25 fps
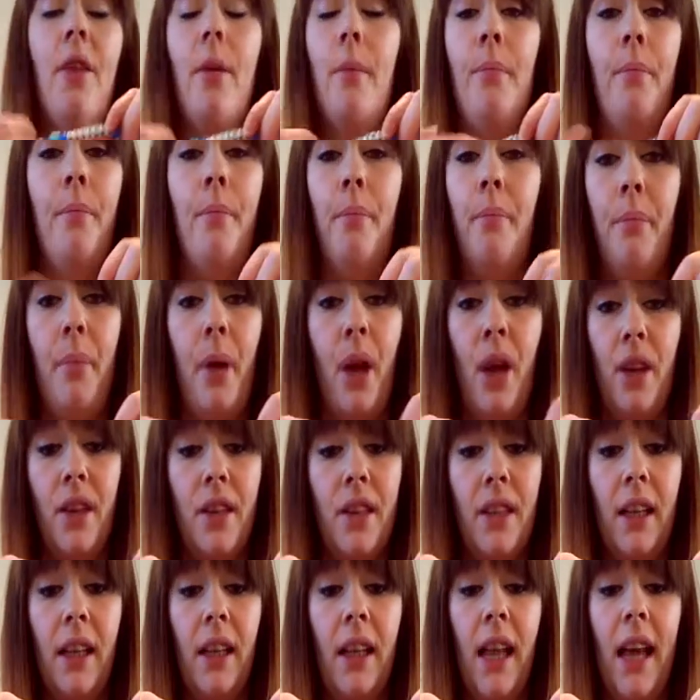them
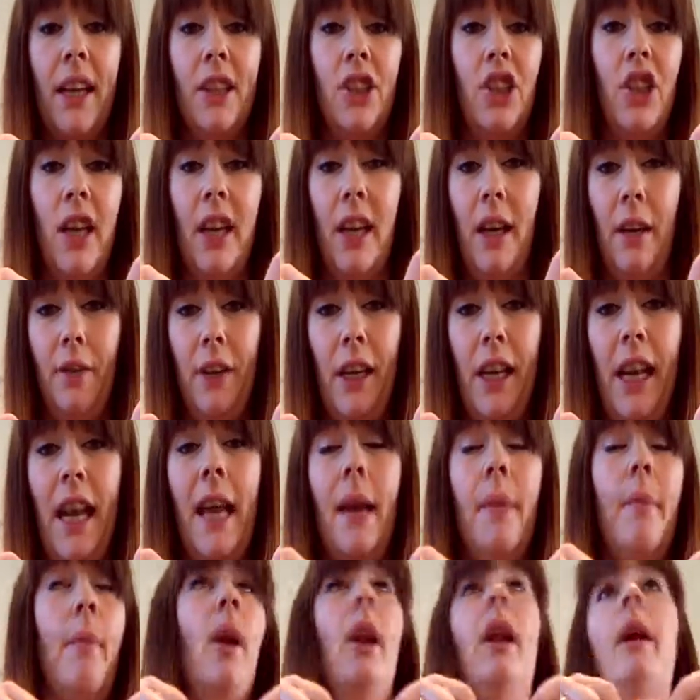personalised. You can have your
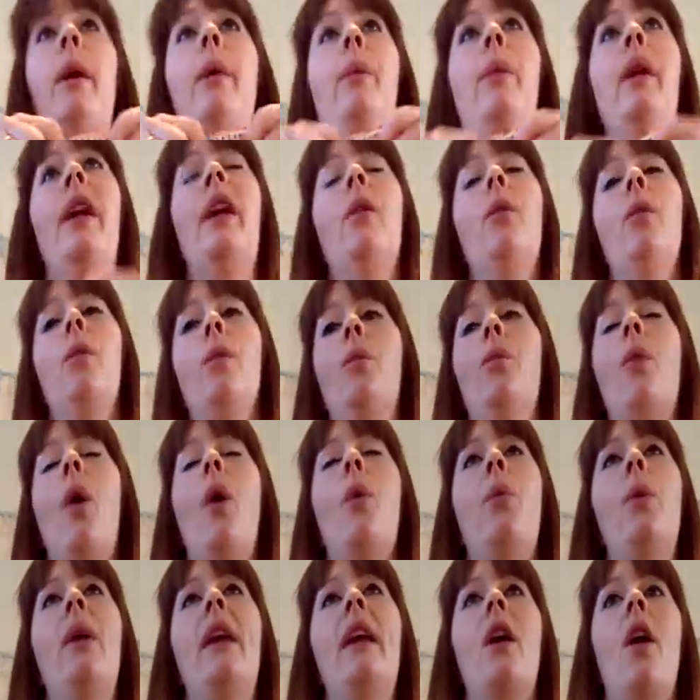name on it.
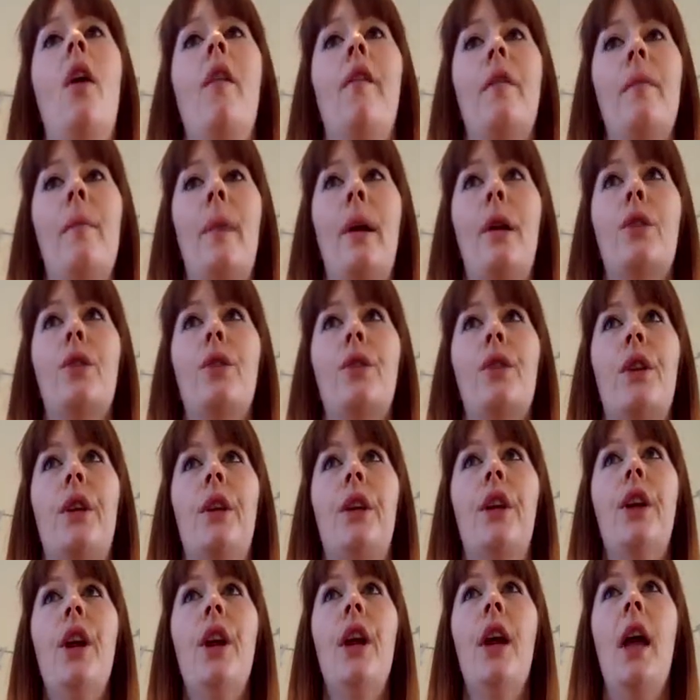What we got for my
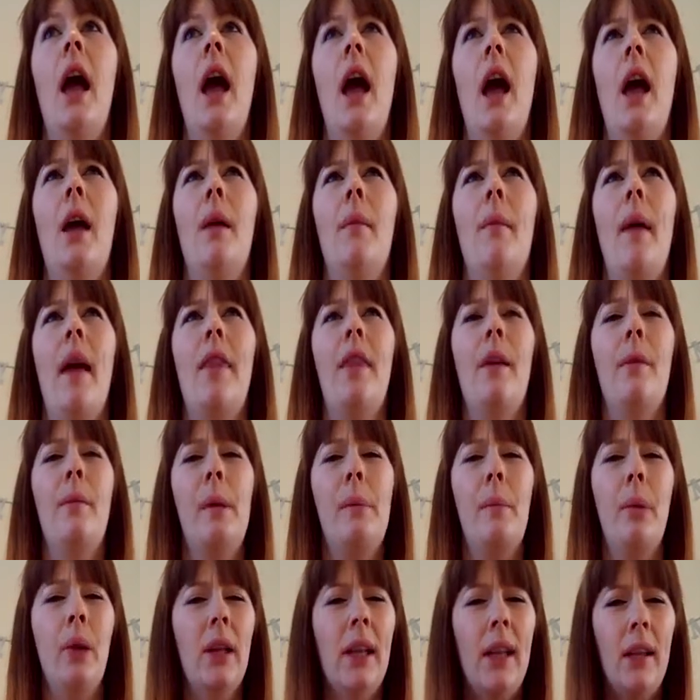cousin, I think we
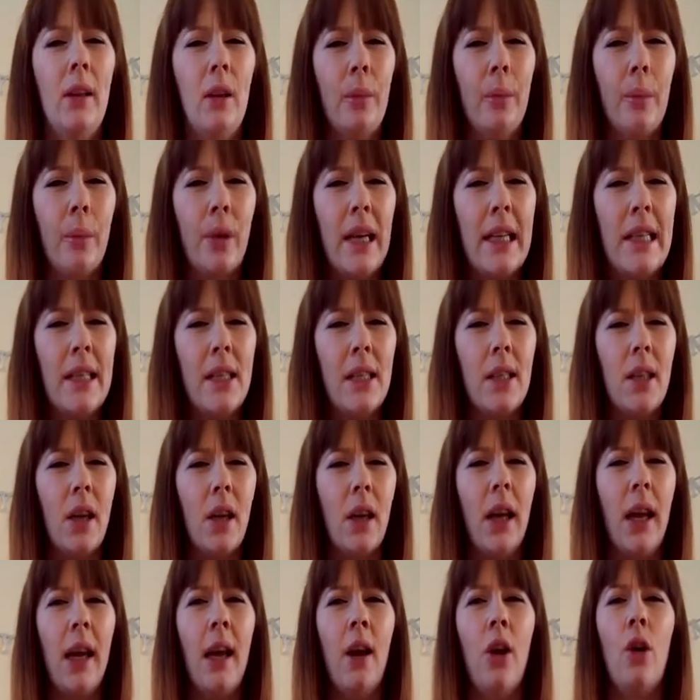put little prints
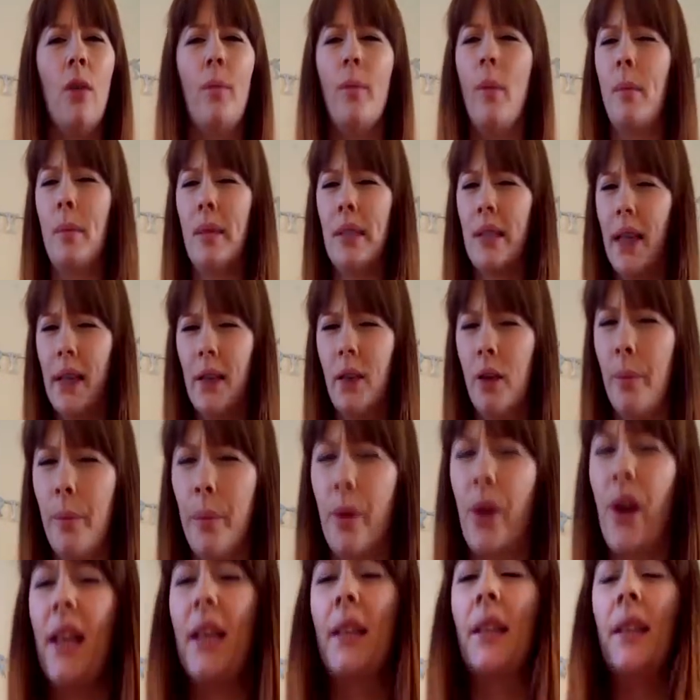on it, or Mummy's little
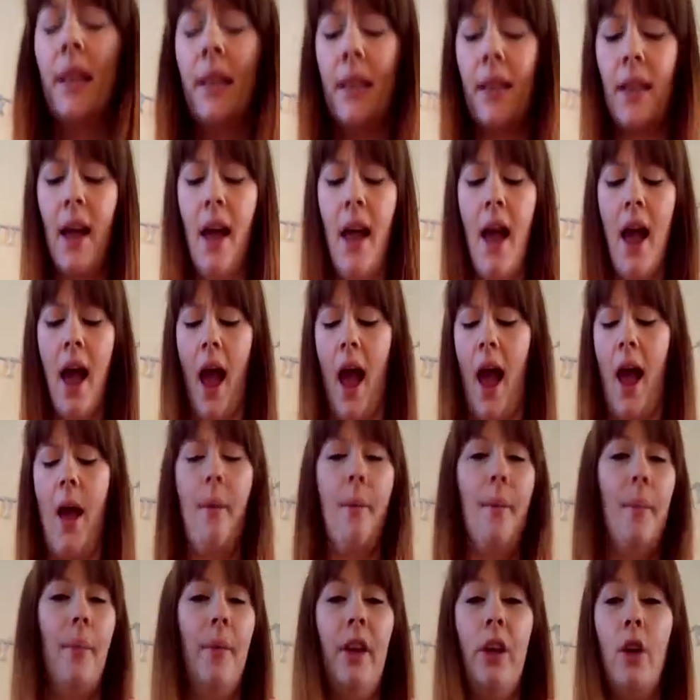prints.
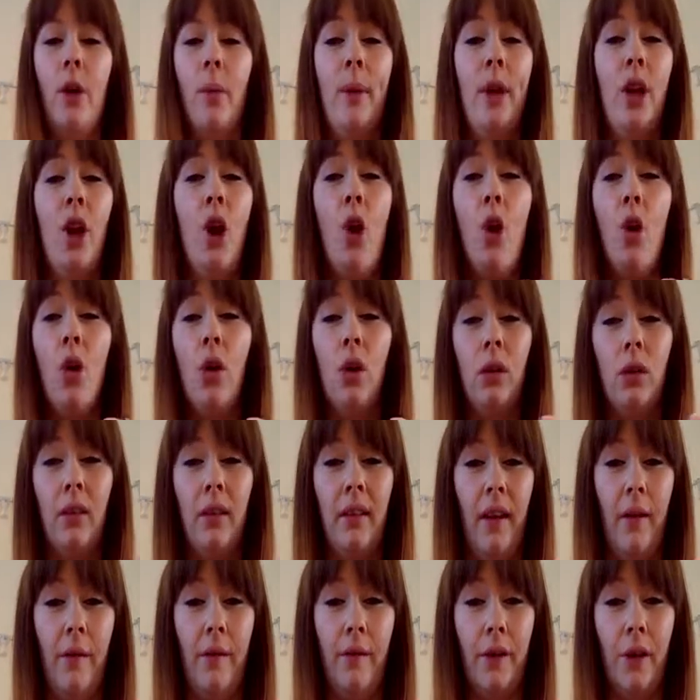They come in all
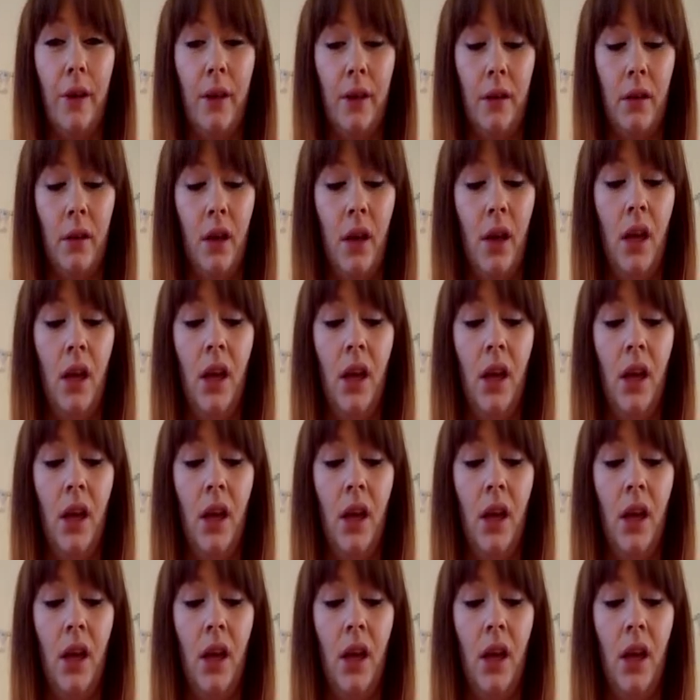different